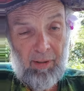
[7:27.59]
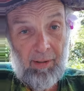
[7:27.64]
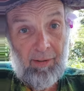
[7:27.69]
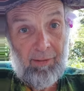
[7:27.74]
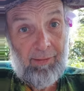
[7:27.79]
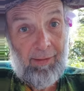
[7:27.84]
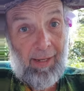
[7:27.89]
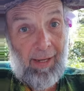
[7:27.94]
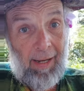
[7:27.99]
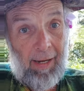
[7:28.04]

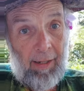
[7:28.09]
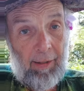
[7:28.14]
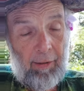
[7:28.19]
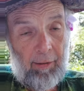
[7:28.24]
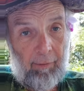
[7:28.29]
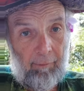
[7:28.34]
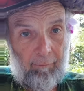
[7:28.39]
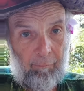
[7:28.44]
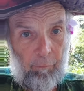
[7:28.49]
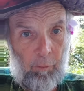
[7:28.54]
attack
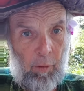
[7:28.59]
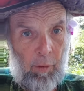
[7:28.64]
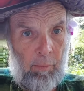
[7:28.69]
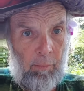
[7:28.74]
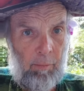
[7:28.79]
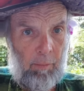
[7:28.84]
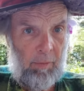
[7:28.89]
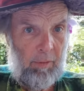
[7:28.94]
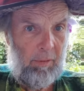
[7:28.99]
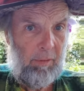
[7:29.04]

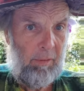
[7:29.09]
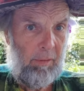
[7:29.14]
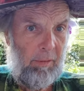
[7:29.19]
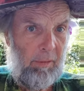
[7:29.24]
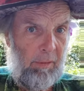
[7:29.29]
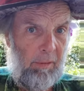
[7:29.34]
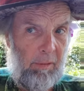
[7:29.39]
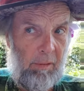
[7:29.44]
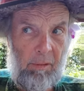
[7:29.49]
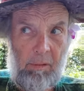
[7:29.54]
from
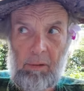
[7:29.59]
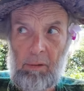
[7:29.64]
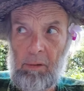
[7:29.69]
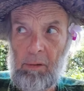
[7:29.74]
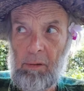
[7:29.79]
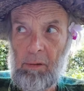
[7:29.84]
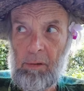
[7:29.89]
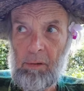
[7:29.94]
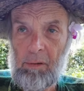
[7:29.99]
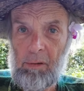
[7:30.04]

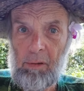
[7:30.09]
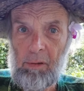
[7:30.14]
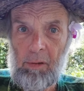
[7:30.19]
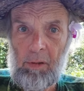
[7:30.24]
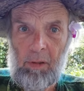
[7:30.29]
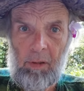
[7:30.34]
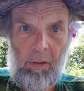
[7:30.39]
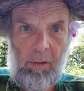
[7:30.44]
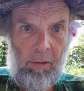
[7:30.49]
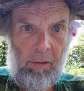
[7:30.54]

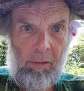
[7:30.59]
Turkey.